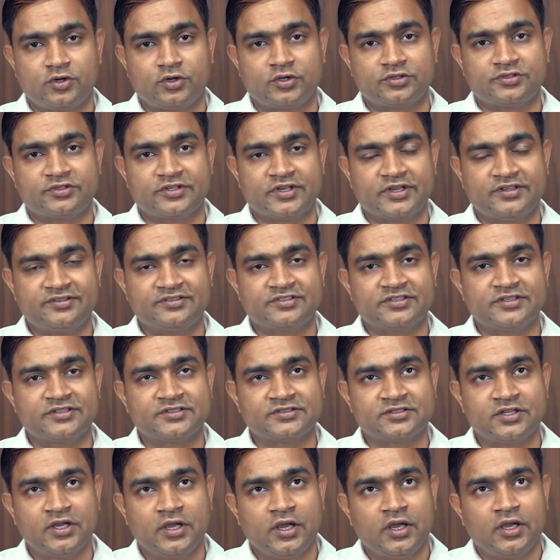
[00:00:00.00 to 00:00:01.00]

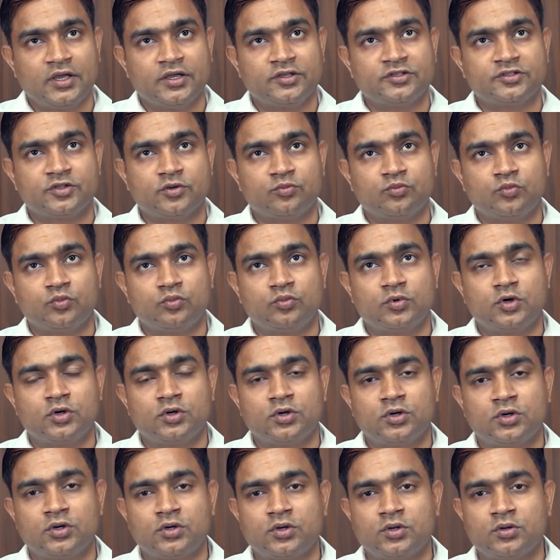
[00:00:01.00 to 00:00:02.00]
sciences is
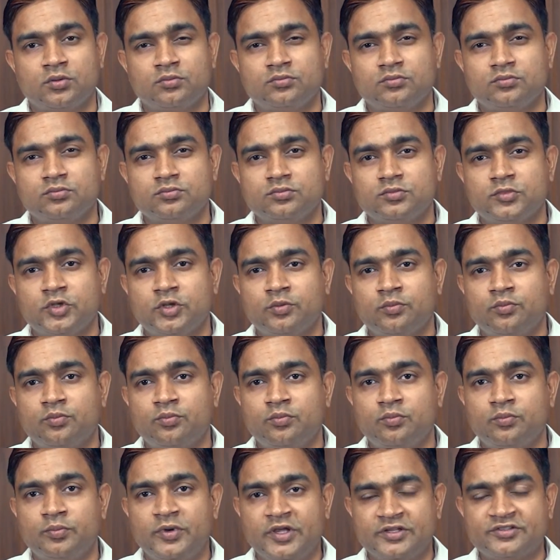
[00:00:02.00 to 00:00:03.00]
the
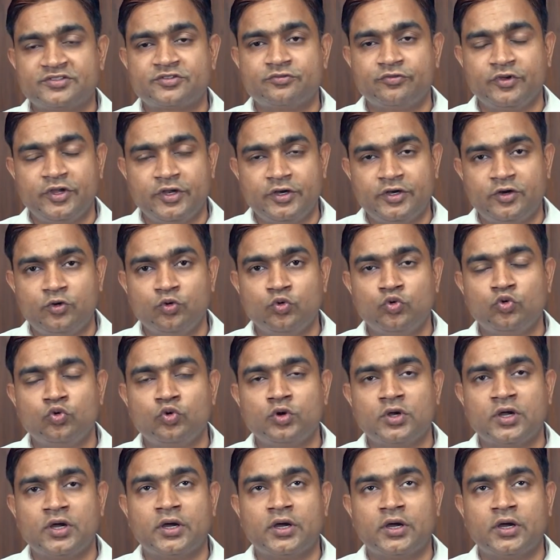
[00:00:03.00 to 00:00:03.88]
best we do.